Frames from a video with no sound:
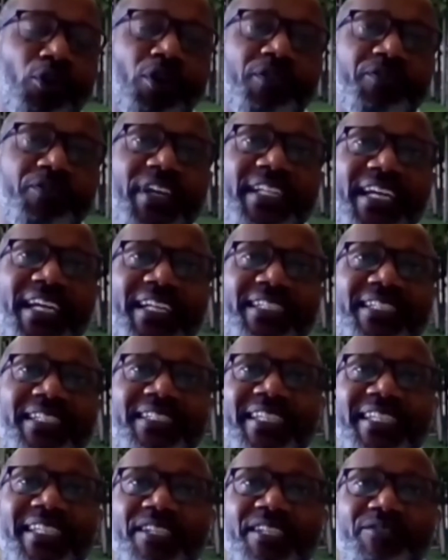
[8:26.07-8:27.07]
of COVID and
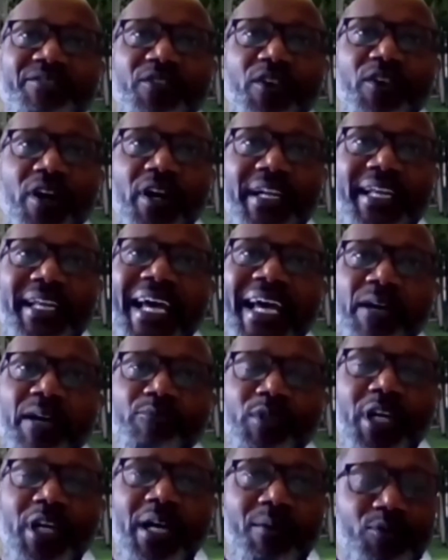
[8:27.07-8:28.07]
the need for
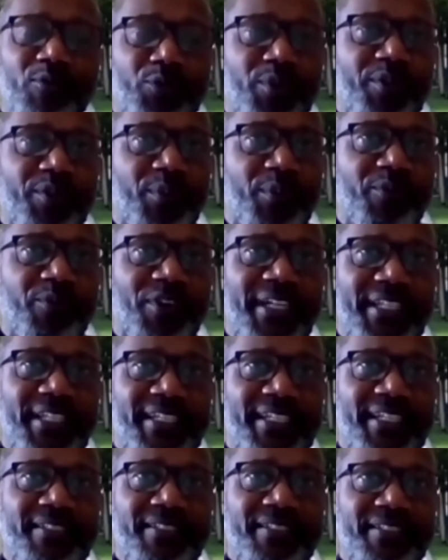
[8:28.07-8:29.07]
laptops, we
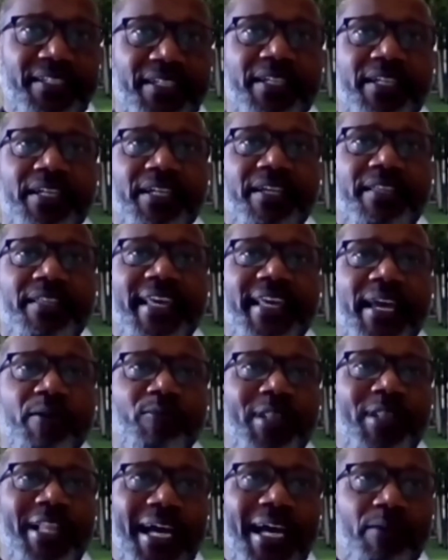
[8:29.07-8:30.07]
provided
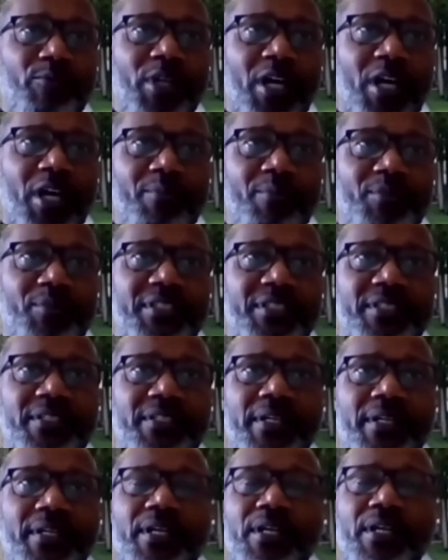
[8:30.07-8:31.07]
them laptops.
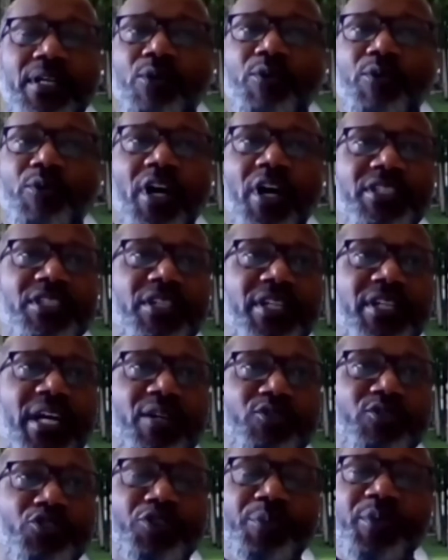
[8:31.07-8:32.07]
We also
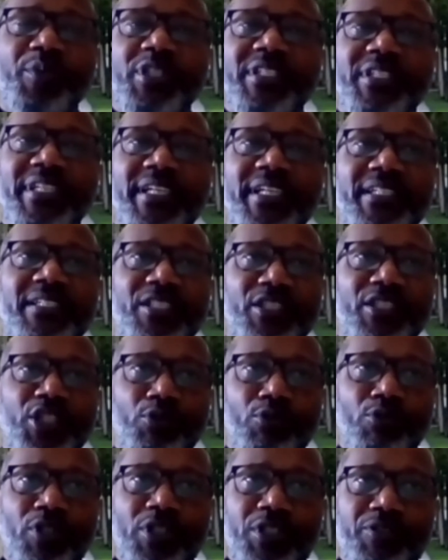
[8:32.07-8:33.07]
contributed
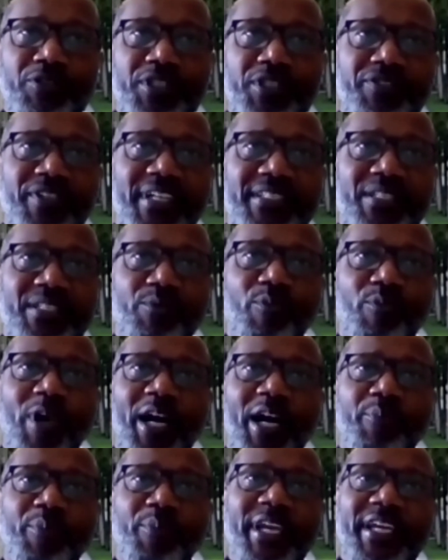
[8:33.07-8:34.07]
to the Rotary Trust
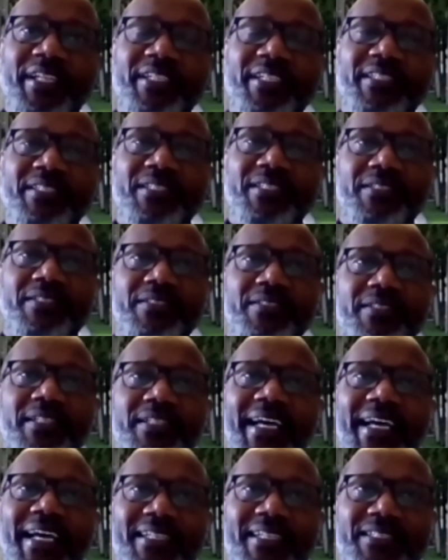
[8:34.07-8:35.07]
of
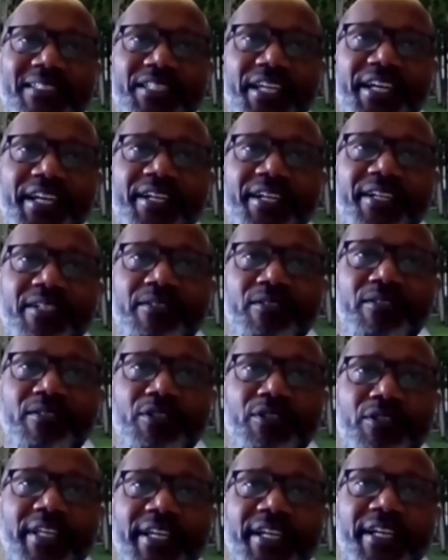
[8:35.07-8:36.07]
Barbados last
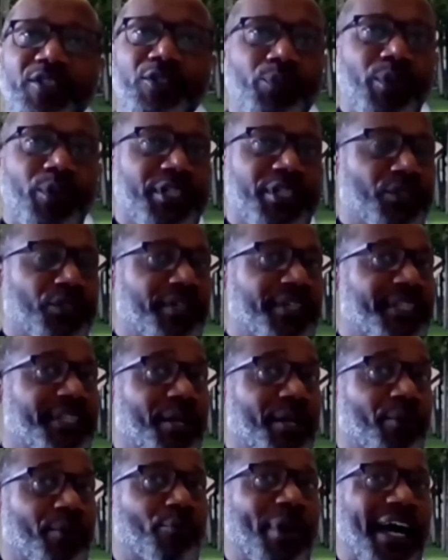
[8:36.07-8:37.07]
year. They were
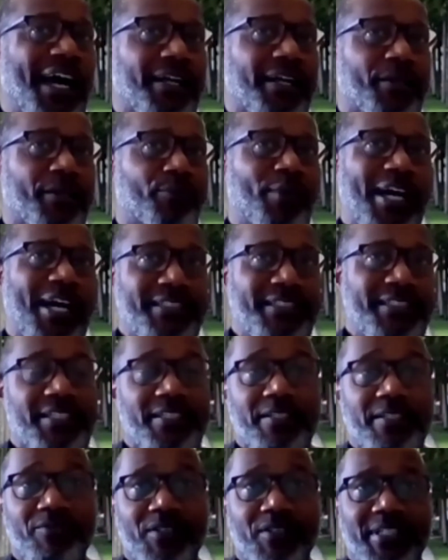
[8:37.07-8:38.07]
doing their
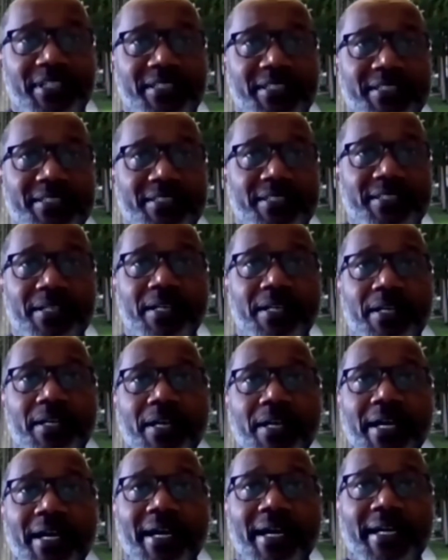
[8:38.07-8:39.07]
basket of goods
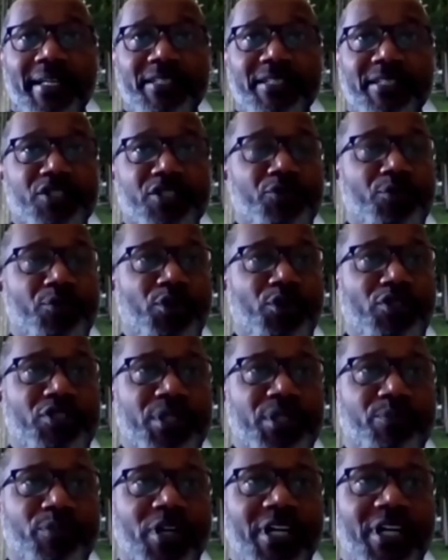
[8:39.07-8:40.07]

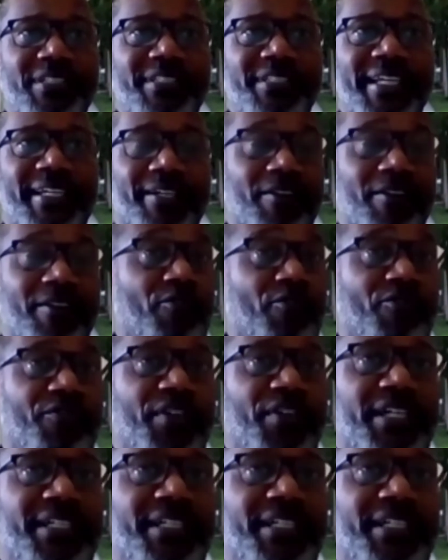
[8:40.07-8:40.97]
distribution project.